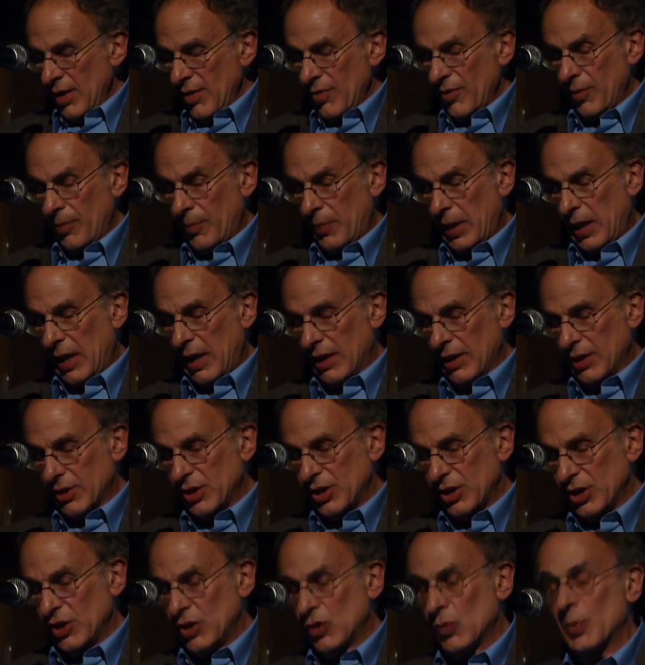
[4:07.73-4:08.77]
The
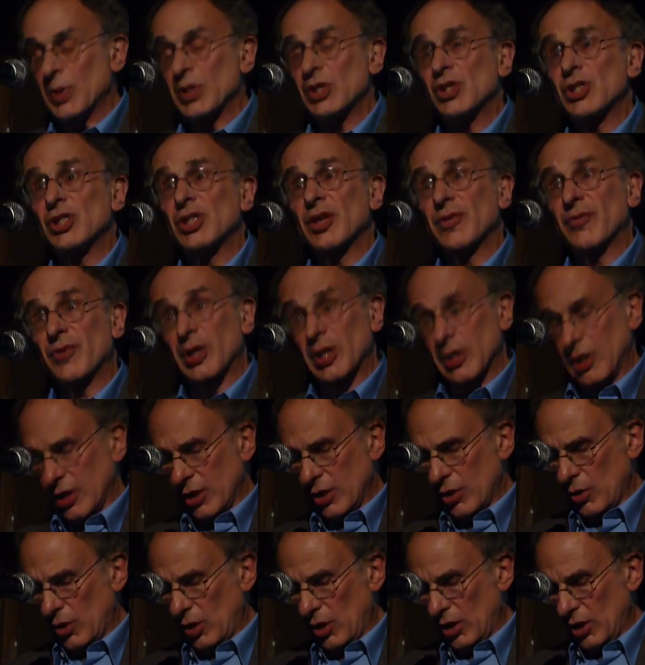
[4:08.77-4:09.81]
policy specifically
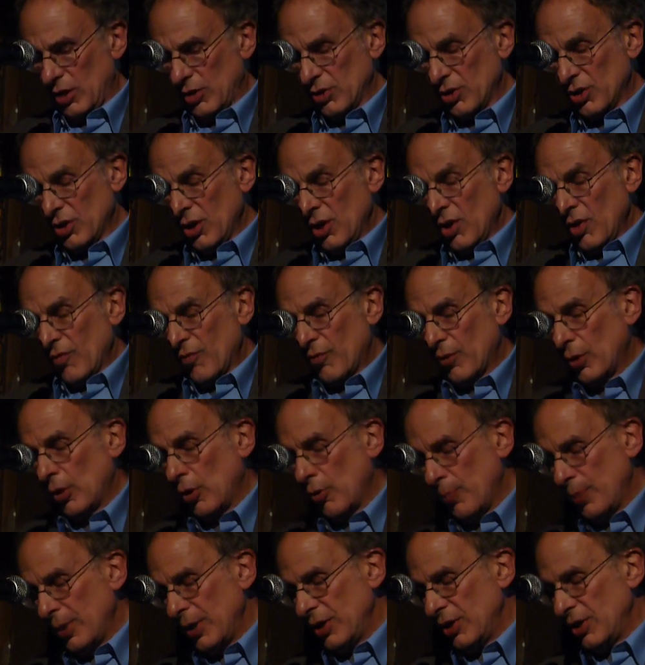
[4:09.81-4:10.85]
calls for
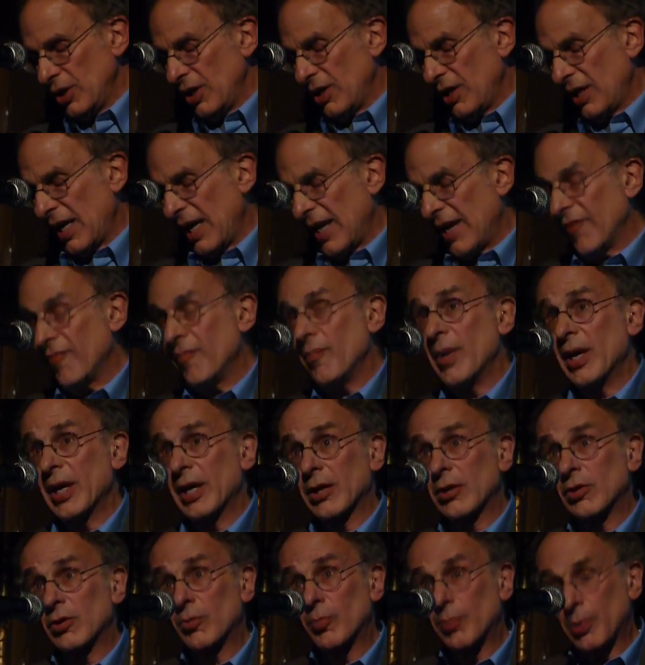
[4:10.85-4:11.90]
OPD to have
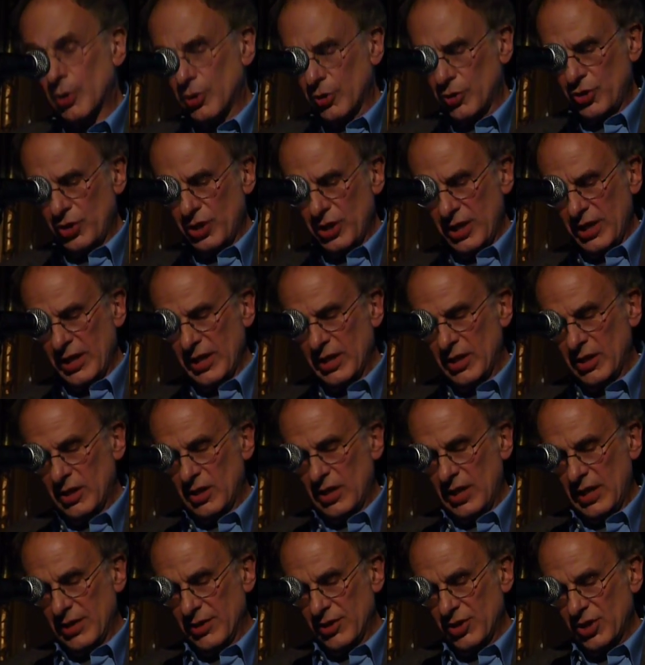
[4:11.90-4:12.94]
medical personnel
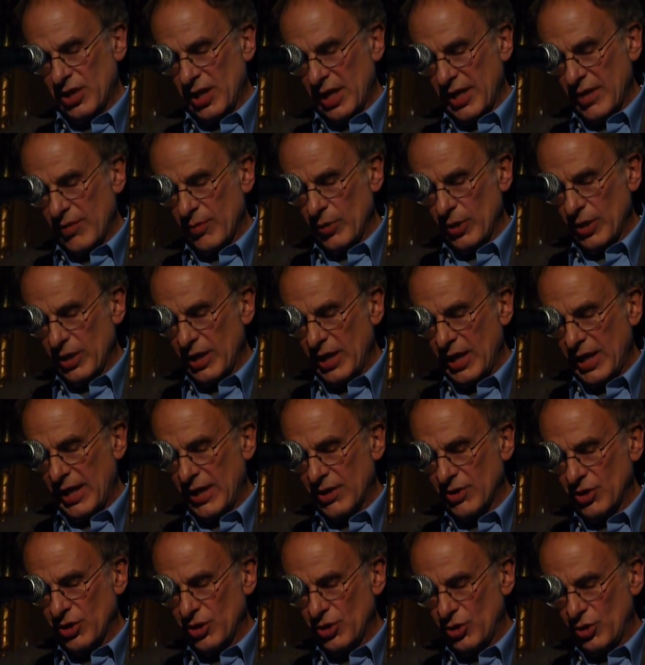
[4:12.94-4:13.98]
on site when
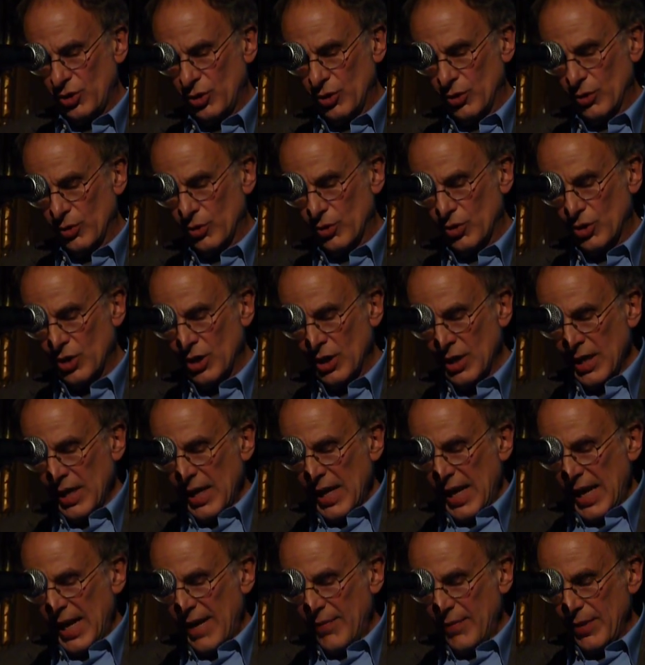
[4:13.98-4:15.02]
gas is used,
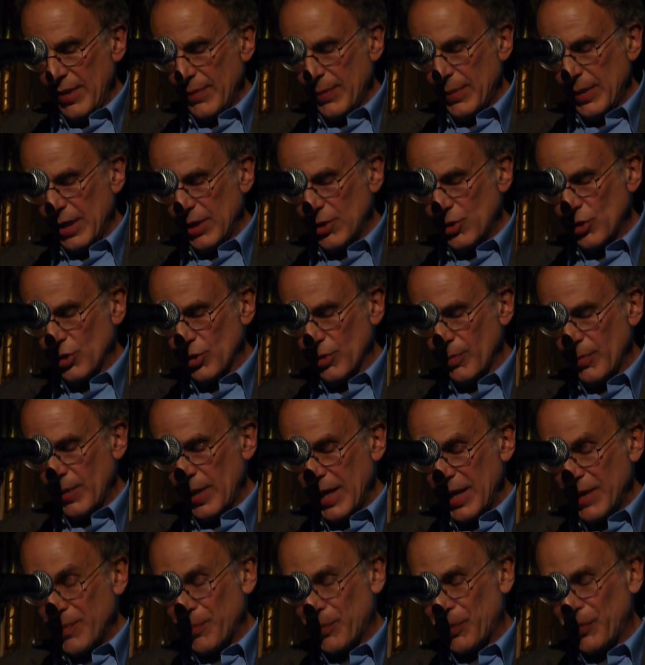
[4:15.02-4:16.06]
and that they should
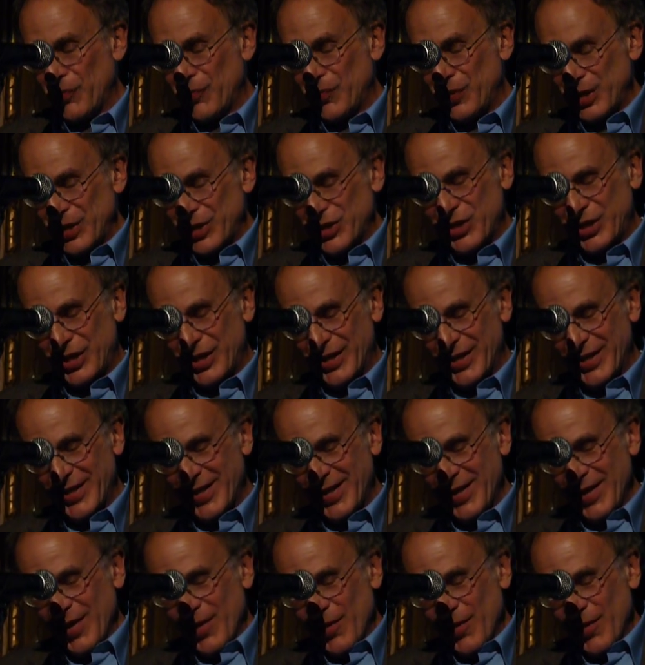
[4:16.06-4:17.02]
make provision